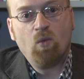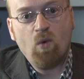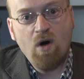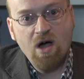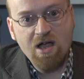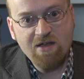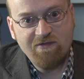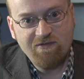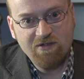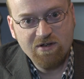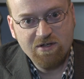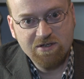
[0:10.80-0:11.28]

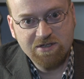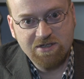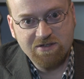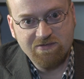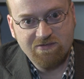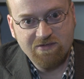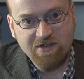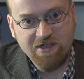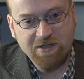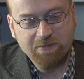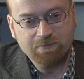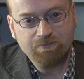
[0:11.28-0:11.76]
Why
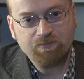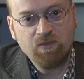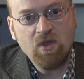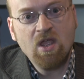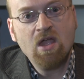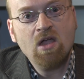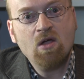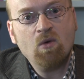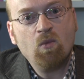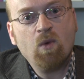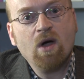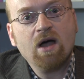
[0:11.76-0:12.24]
philosophy?
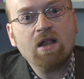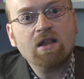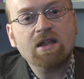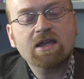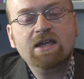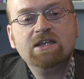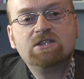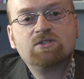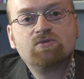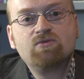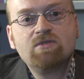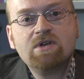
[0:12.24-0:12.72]

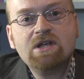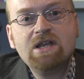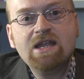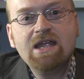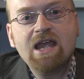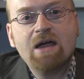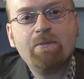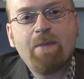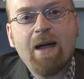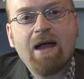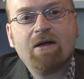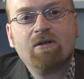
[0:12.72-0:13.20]
Well, it's
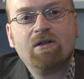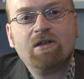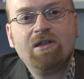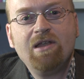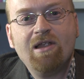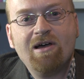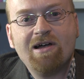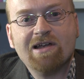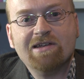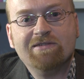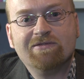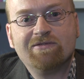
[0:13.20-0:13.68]
really about
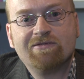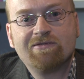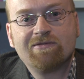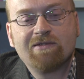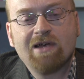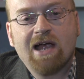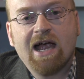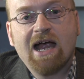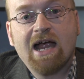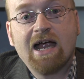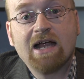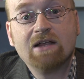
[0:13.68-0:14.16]

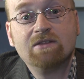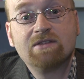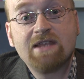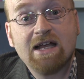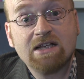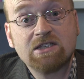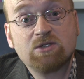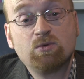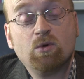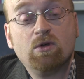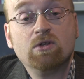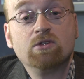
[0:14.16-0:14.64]
life and
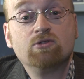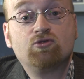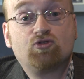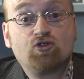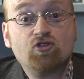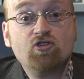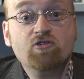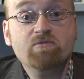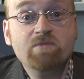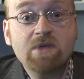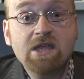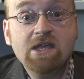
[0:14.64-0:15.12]
that's what
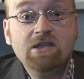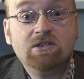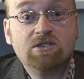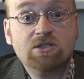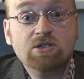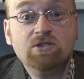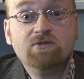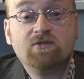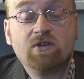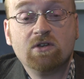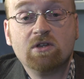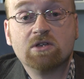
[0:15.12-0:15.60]
drew me
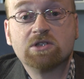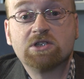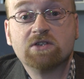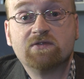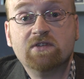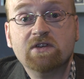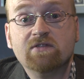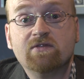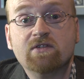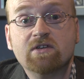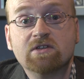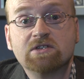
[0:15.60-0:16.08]
to
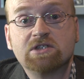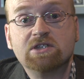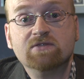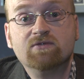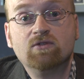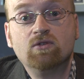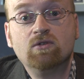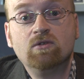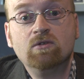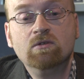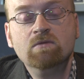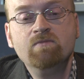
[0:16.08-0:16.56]
philosophy first
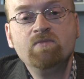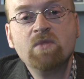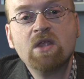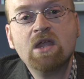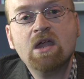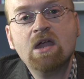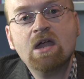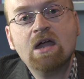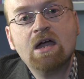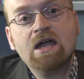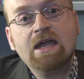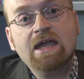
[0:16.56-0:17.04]
of all.
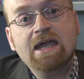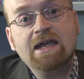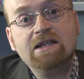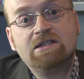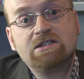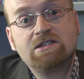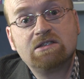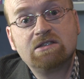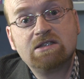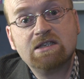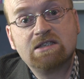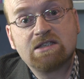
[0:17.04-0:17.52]

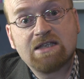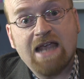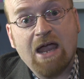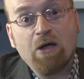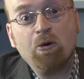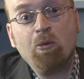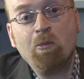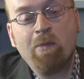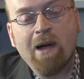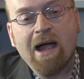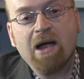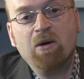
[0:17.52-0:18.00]
It's this
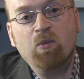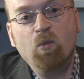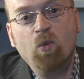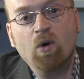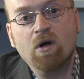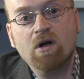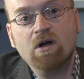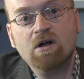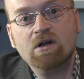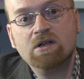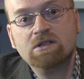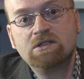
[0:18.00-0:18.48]
compound
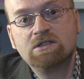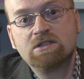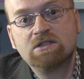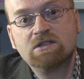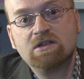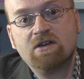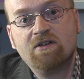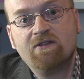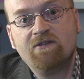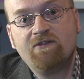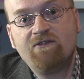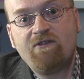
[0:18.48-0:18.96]
word,
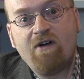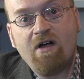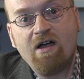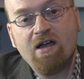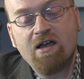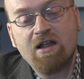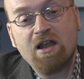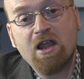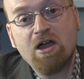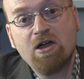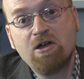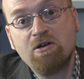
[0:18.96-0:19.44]

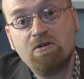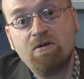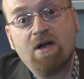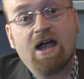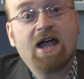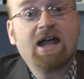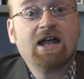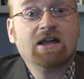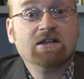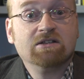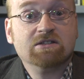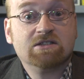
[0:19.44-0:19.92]
Philo
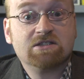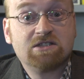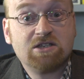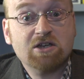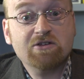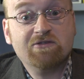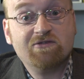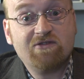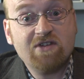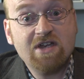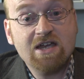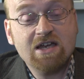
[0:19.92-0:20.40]
and
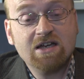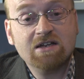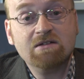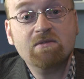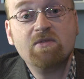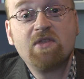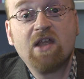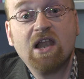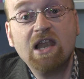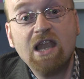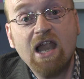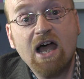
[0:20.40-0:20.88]
Sophia,
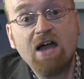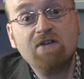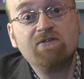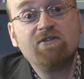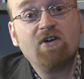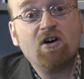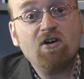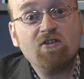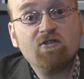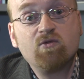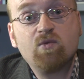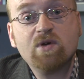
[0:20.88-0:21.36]
the
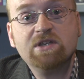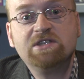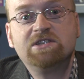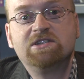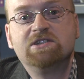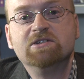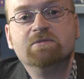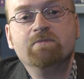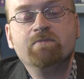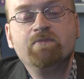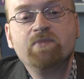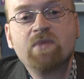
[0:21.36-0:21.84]
love of
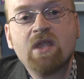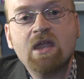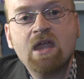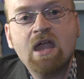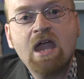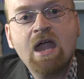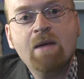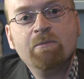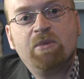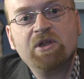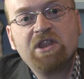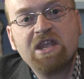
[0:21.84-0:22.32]
wisdom.
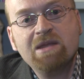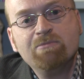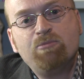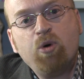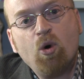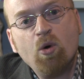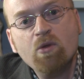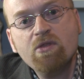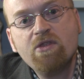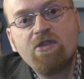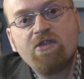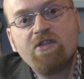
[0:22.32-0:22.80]
But the
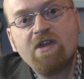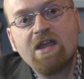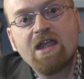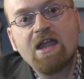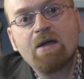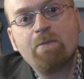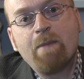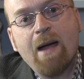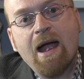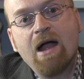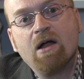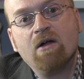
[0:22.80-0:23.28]
important
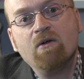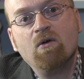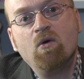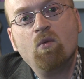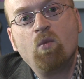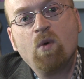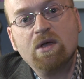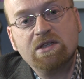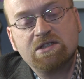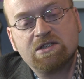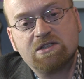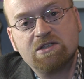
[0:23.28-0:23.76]
thing
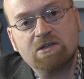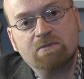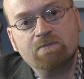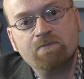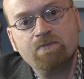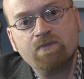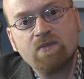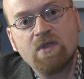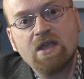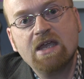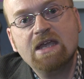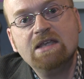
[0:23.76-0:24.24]
about
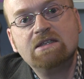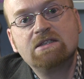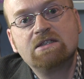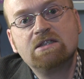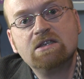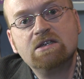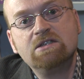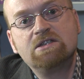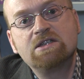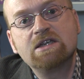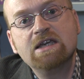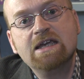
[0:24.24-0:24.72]
wisdom is
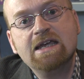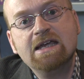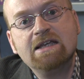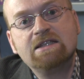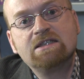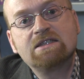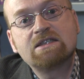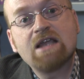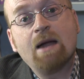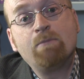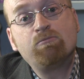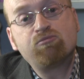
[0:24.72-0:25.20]
that
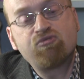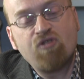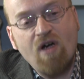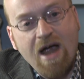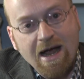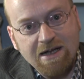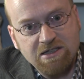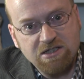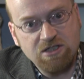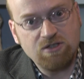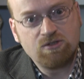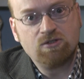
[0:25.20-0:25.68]
it's a
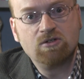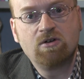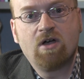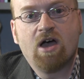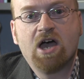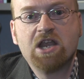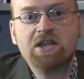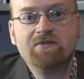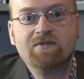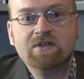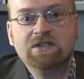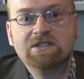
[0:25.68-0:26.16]
practical
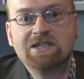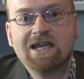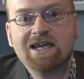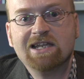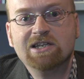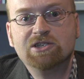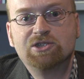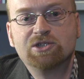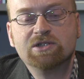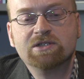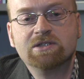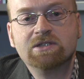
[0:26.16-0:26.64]
kind of
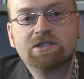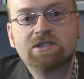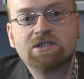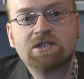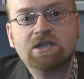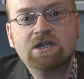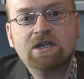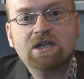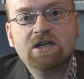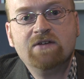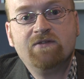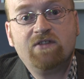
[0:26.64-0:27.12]

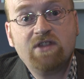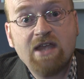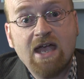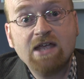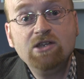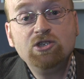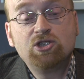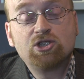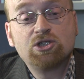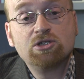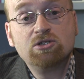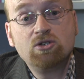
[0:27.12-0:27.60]
intelligence. For the
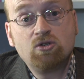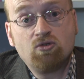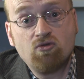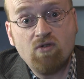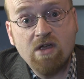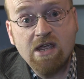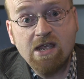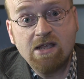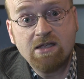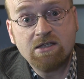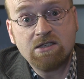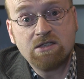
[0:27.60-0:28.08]
ancient
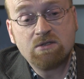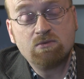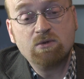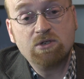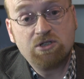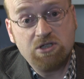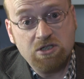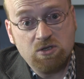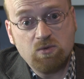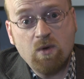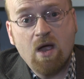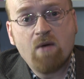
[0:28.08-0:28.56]
Greeks,
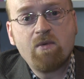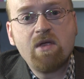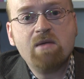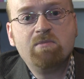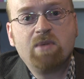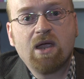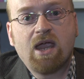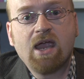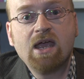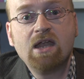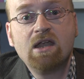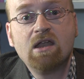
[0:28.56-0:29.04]
which is where we
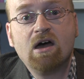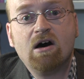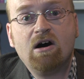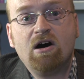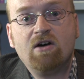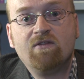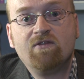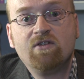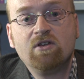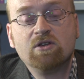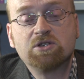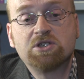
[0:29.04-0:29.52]
begin
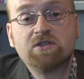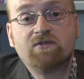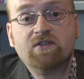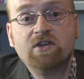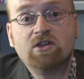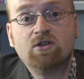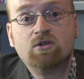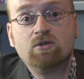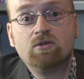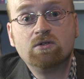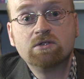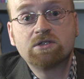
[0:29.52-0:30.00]
our
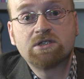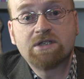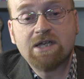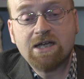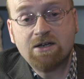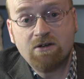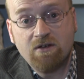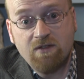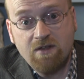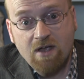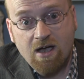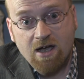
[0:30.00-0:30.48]
philosophy course
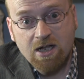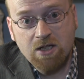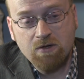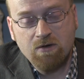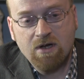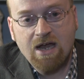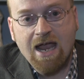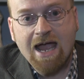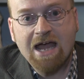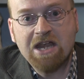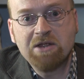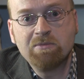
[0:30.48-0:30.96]
here at the
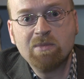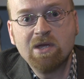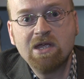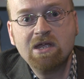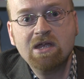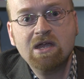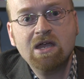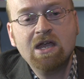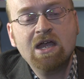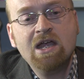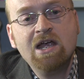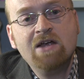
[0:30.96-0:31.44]
Idler
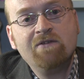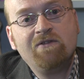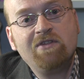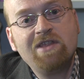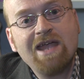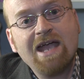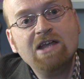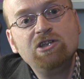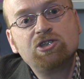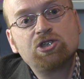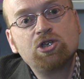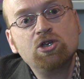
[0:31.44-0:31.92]
Academy, for
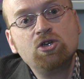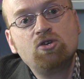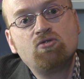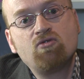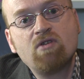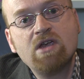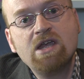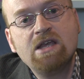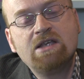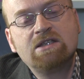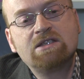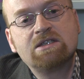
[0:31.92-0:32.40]
the ancient
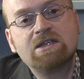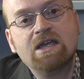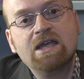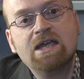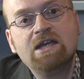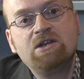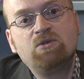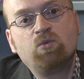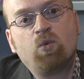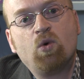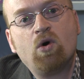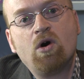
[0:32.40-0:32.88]
Greeks,
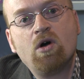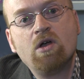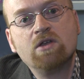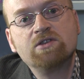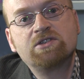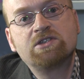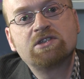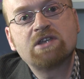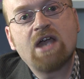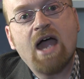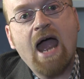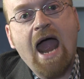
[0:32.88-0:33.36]
it
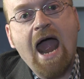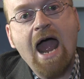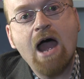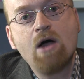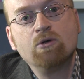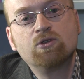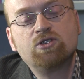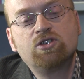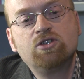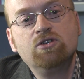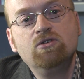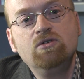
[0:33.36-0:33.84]
was
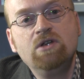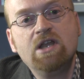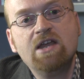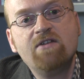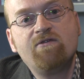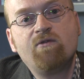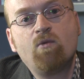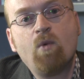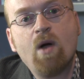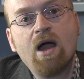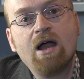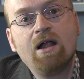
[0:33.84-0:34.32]
how to
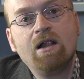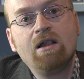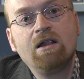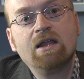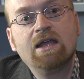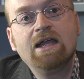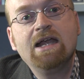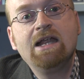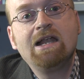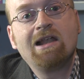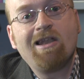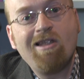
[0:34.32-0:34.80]
live
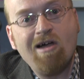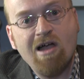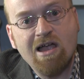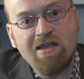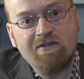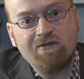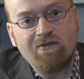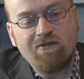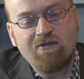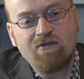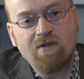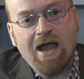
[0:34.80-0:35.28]
well in
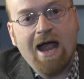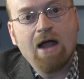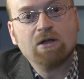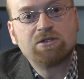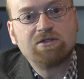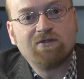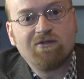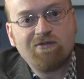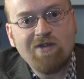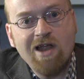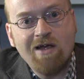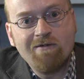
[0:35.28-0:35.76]
life, how
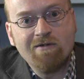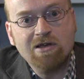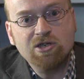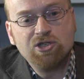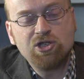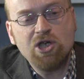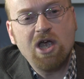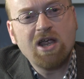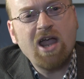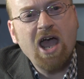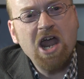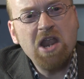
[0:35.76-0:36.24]
to
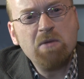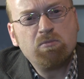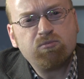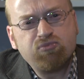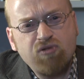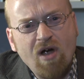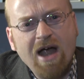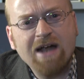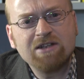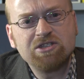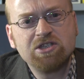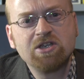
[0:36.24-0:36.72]
flourish, a kind of
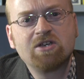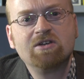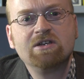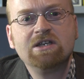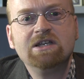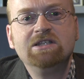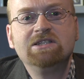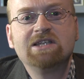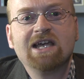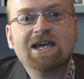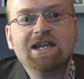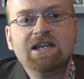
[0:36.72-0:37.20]

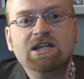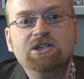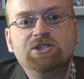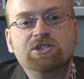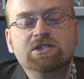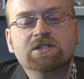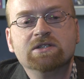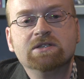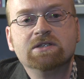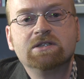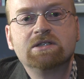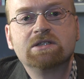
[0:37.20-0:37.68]
practical
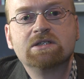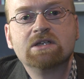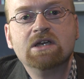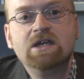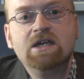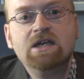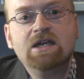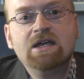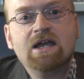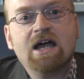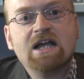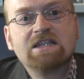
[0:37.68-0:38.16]
intelligence.
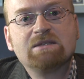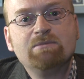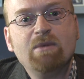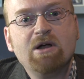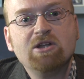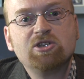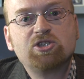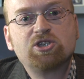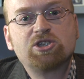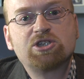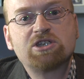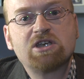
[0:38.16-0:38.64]
As
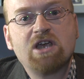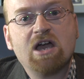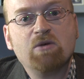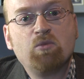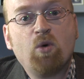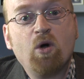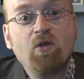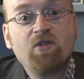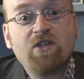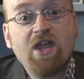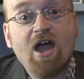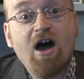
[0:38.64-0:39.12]
much
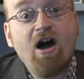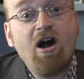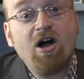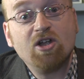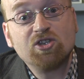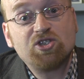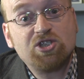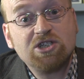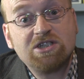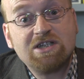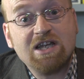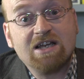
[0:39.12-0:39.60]
what the
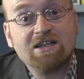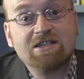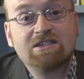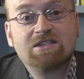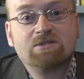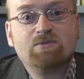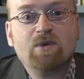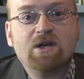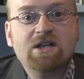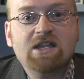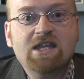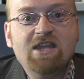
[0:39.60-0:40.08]
archer
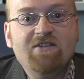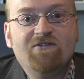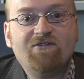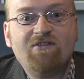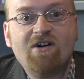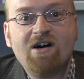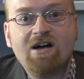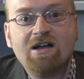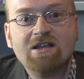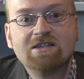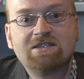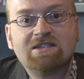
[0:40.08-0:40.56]
does when he
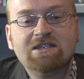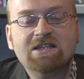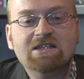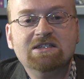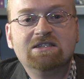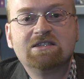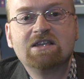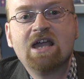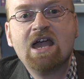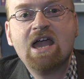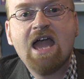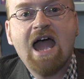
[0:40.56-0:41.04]
fires
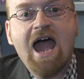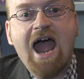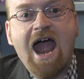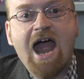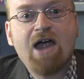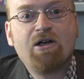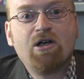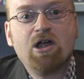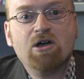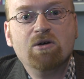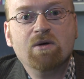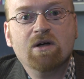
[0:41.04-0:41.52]
his
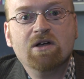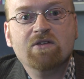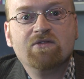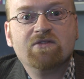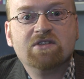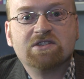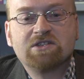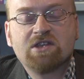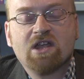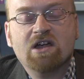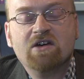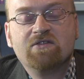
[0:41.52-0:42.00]
arrow
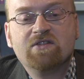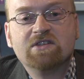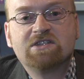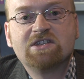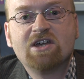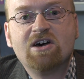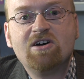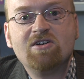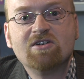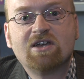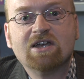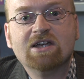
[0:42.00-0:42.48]
at the, at the
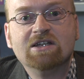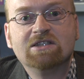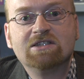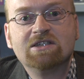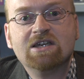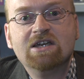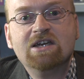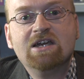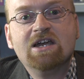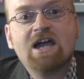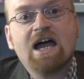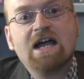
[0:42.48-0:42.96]

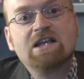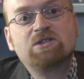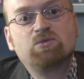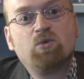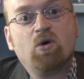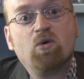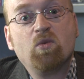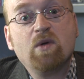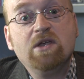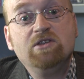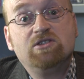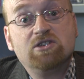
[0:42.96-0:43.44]
target as
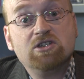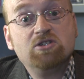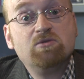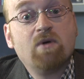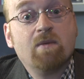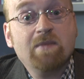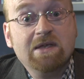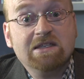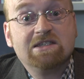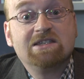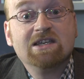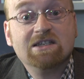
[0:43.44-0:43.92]
what we do
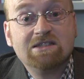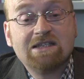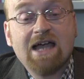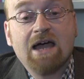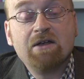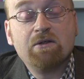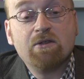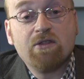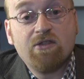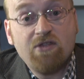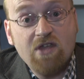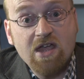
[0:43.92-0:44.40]
when we sit
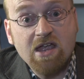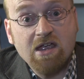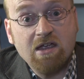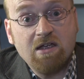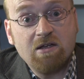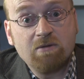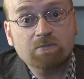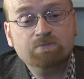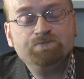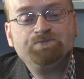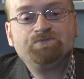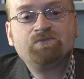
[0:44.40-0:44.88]
down and
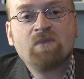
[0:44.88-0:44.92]
think.